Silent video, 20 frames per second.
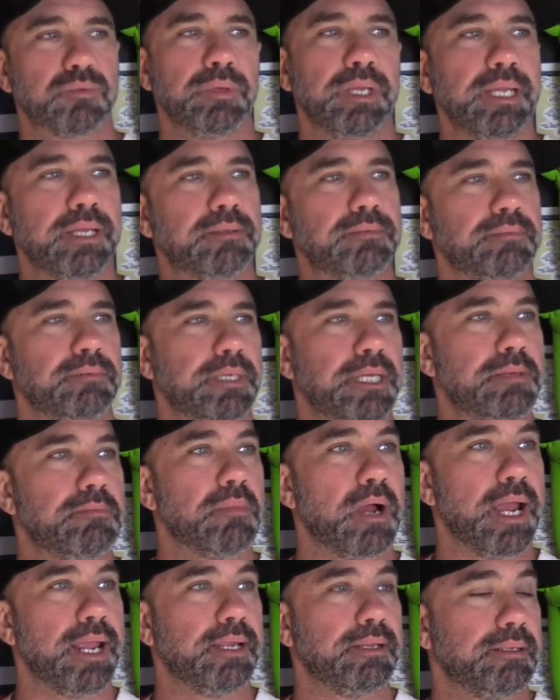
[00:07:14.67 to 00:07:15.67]
week he
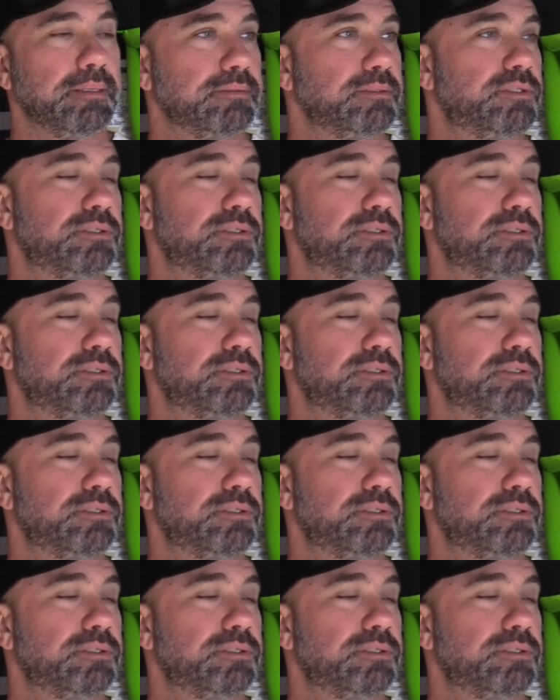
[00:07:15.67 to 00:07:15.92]
might